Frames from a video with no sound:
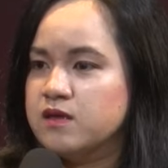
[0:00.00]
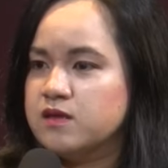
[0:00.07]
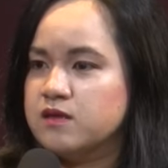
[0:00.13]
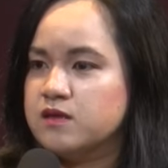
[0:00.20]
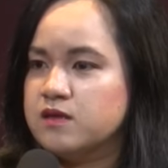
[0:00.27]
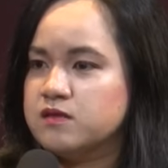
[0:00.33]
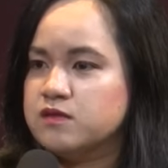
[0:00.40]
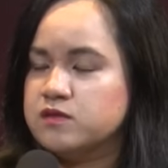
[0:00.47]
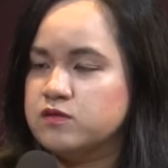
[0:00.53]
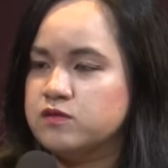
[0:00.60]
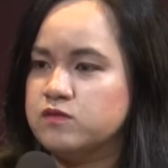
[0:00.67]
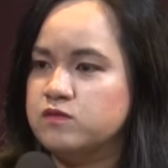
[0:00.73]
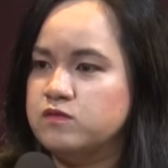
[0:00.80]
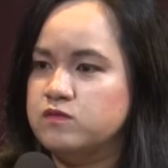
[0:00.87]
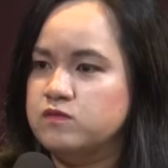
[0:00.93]
And
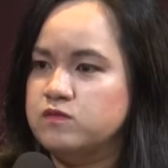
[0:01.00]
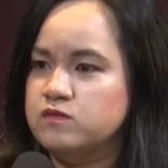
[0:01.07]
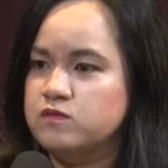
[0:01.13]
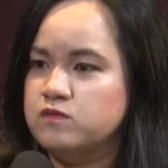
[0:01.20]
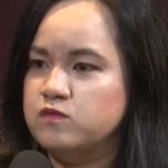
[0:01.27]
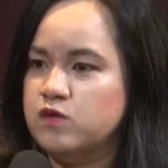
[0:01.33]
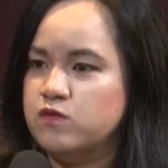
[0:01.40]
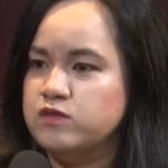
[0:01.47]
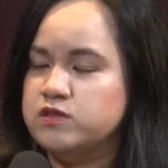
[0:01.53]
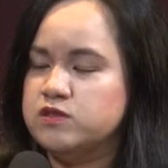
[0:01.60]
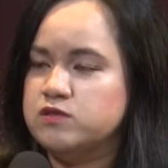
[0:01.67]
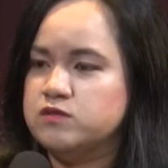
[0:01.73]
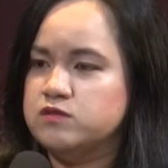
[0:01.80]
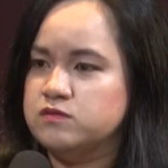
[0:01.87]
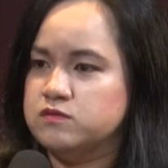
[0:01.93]
so what would
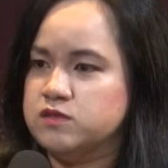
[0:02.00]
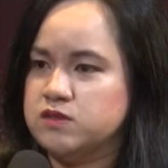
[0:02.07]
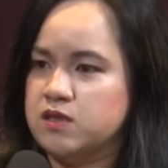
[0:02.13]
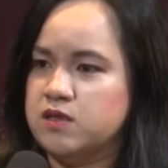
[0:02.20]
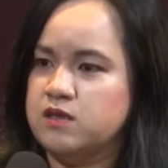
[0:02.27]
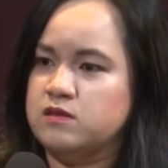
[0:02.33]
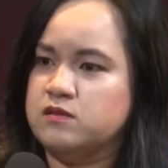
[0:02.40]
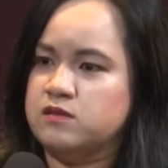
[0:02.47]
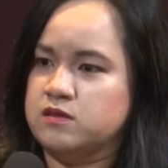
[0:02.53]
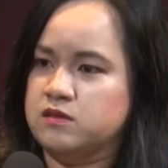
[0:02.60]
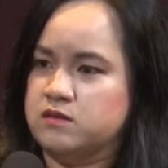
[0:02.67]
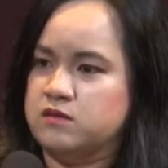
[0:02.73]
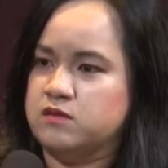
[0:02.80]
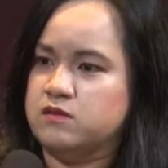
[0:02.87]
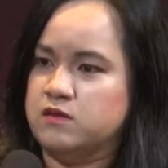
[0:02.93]
you say
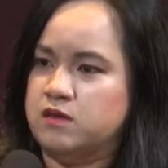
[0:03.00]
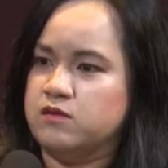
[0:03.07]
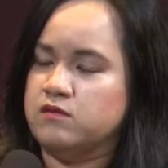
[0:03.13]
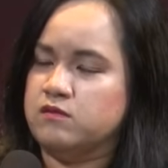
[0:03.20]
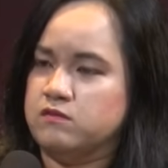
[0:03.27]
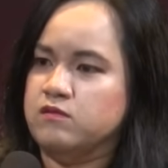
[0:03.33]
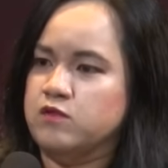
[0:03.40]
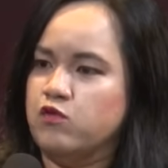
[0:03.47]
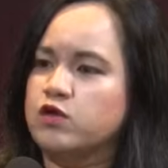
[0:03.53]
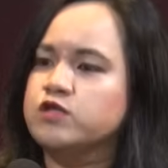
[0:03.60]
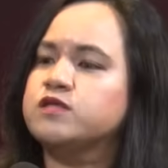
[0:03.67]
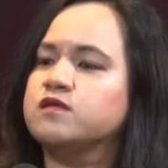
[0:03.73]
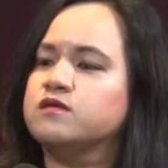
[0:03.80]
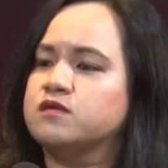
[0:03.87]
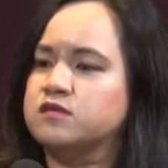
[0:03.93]
to,
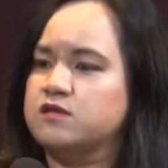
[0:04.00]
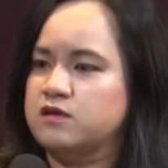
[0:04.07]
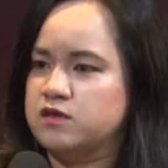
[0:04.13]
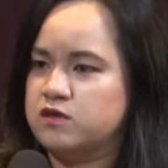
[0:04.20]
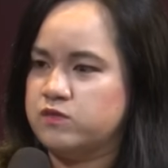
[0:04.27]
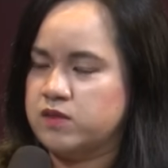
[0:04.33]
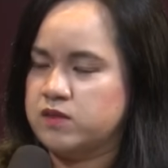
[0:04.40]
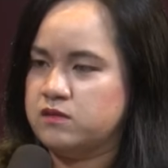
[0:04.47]
quashing this argument?